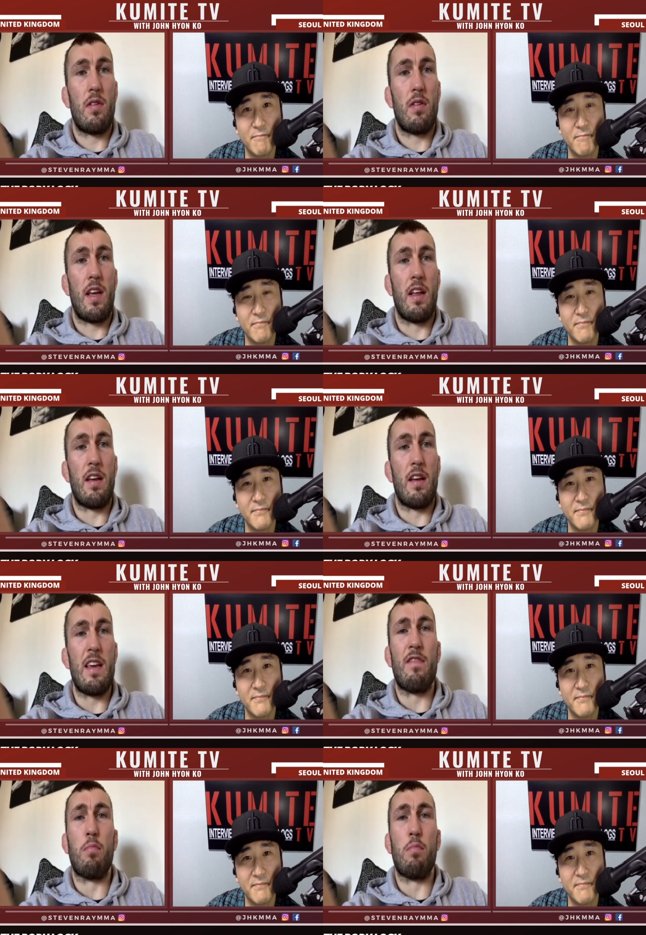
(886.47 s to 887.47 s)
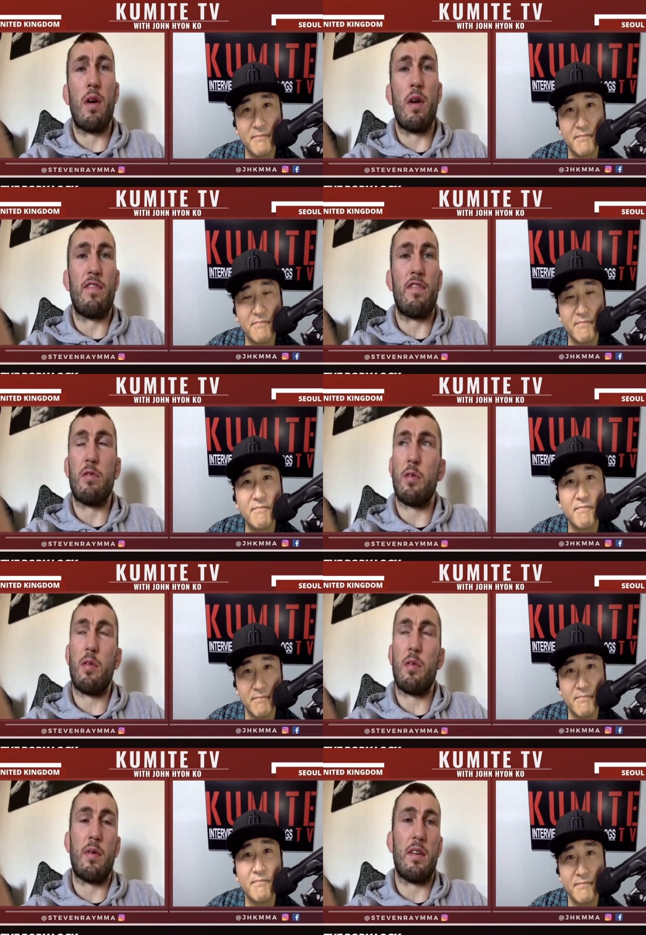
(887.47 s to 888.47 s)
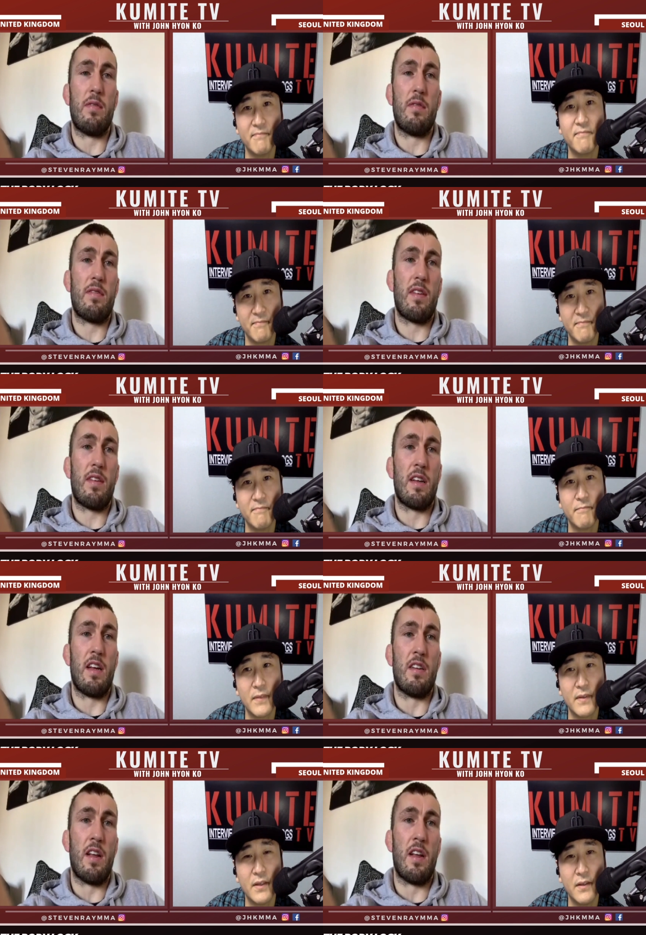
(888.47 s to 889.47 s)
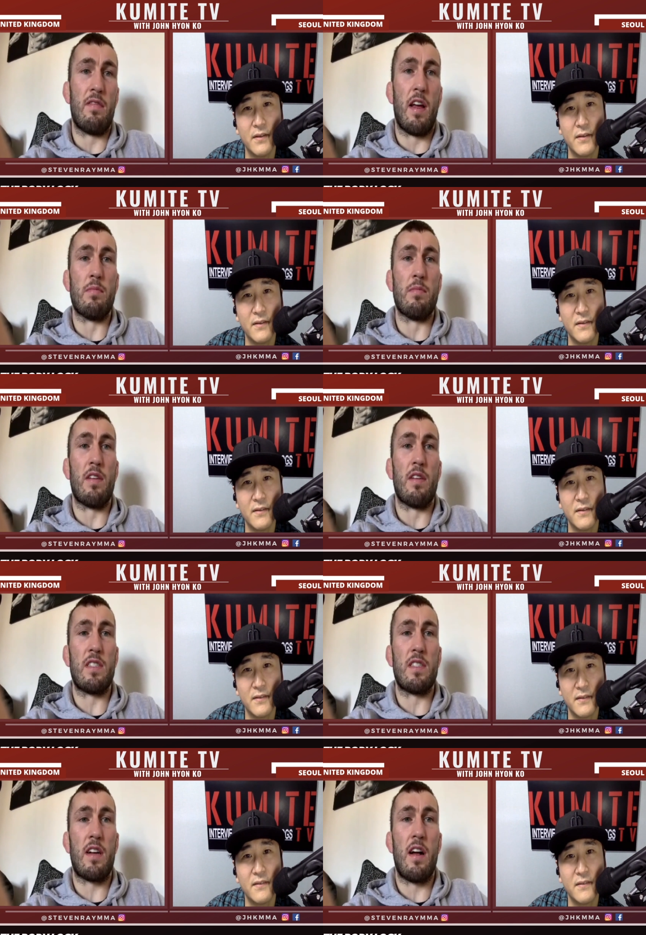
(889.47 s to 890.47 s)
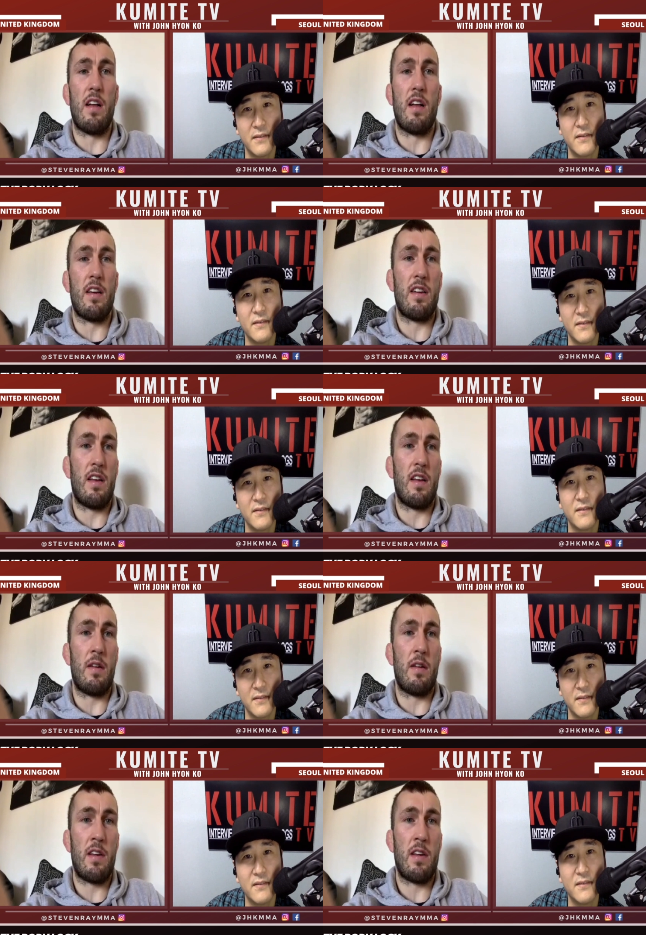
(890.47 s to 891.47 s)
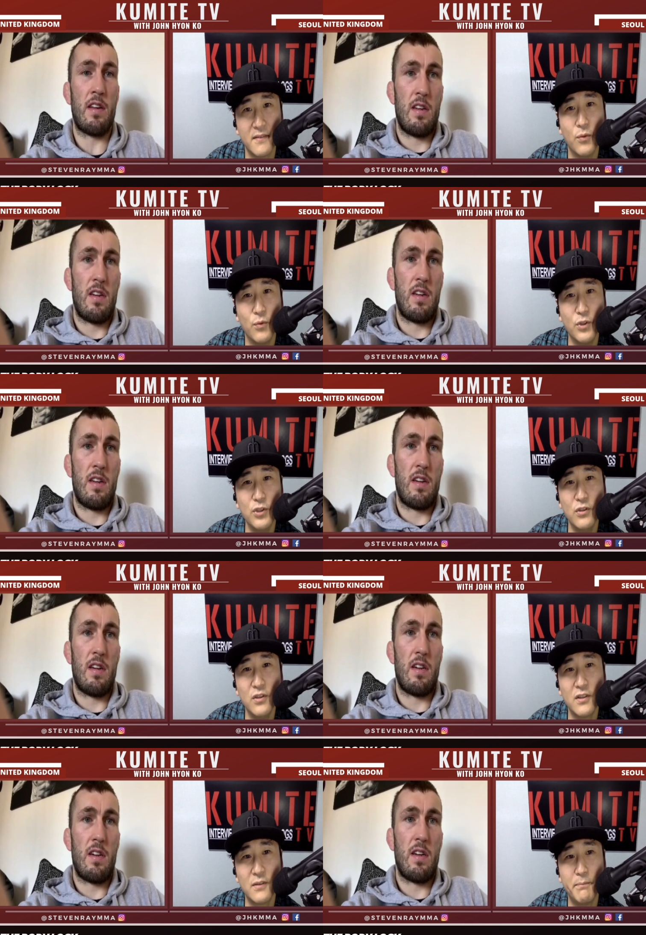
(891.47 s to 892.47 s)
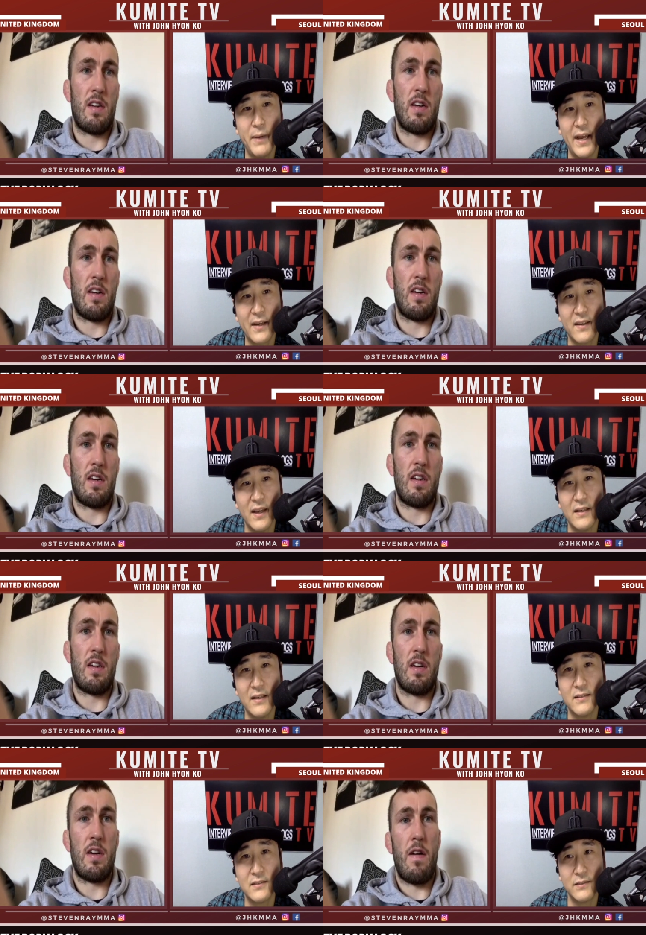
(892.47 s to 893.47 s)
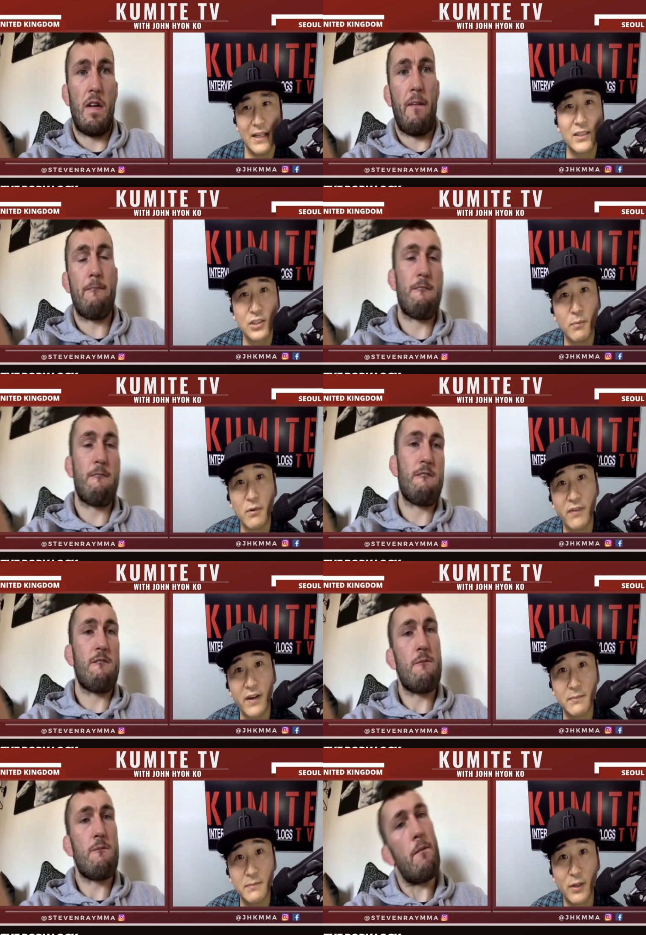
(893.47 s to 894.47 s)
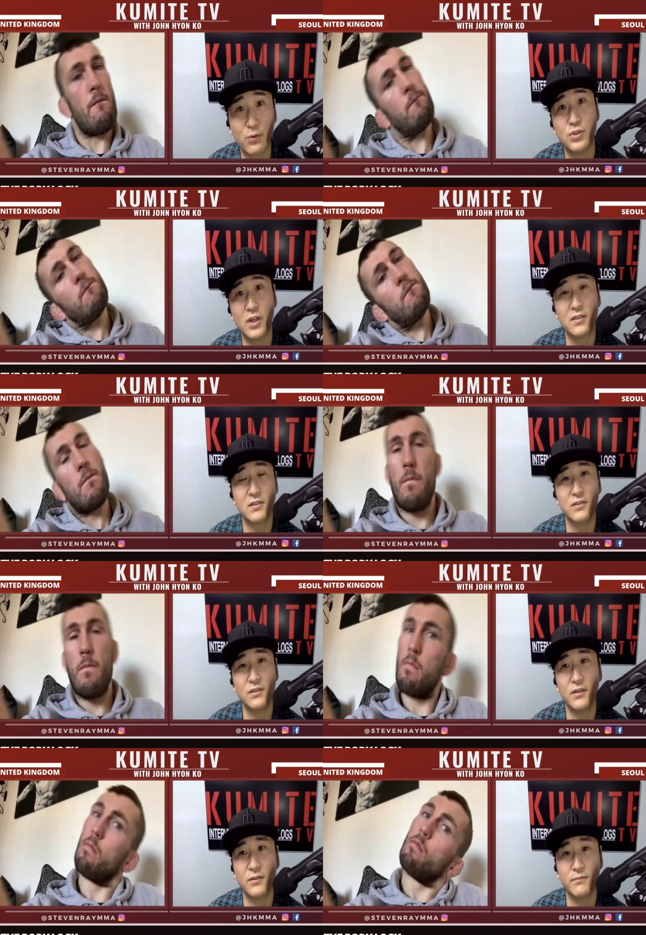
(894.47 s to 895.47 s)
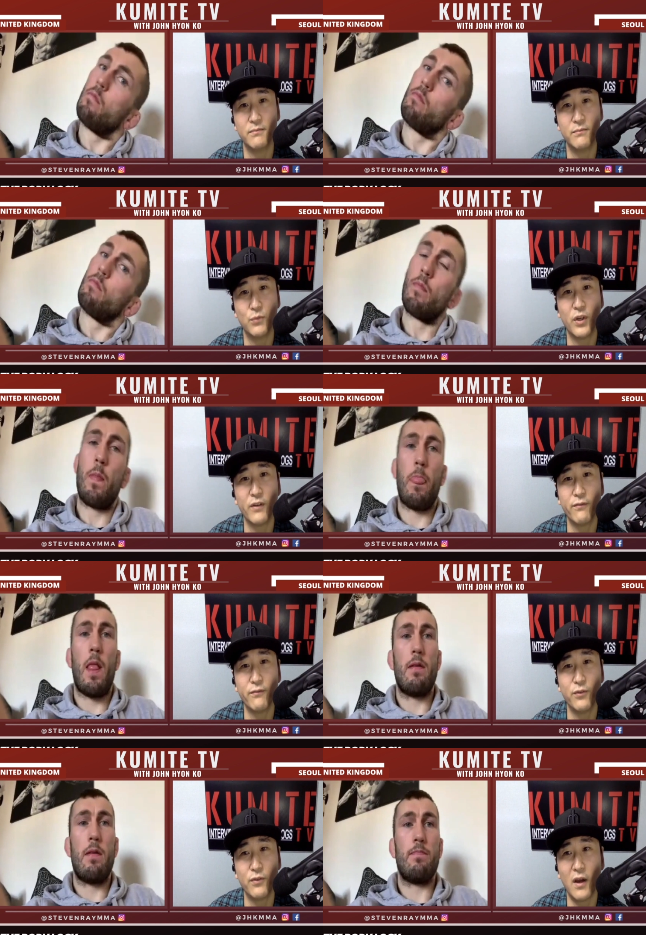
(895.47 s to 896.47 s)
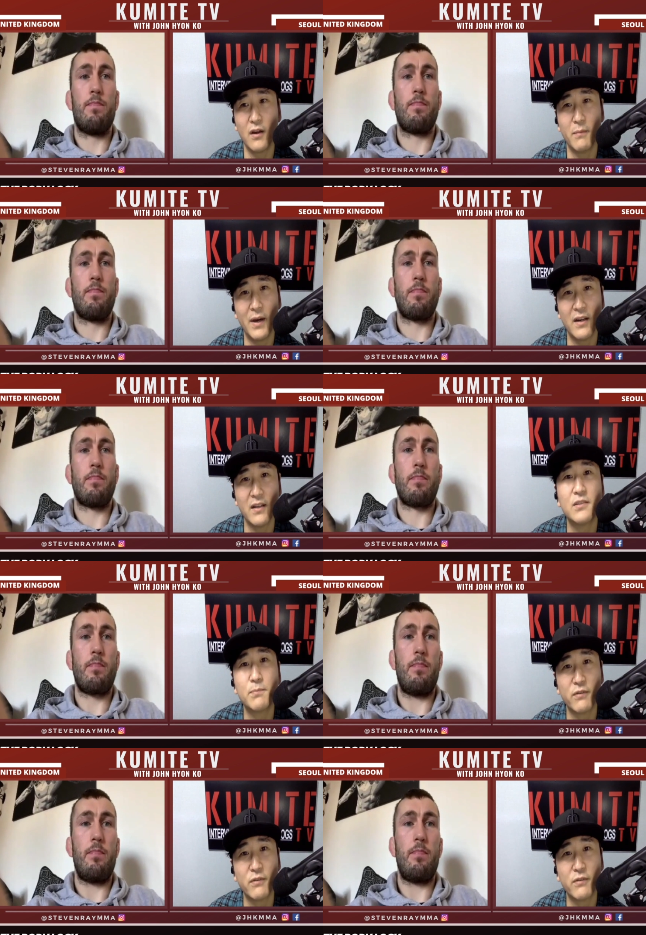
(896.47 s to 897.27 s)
Speaker 1: kind of even playing field with a wee bit, and uh, in, in terms of physicality, anyway.
Speaker 2: When you look back at his last couple of fights, Michael Johnson, you know, what have you thought about his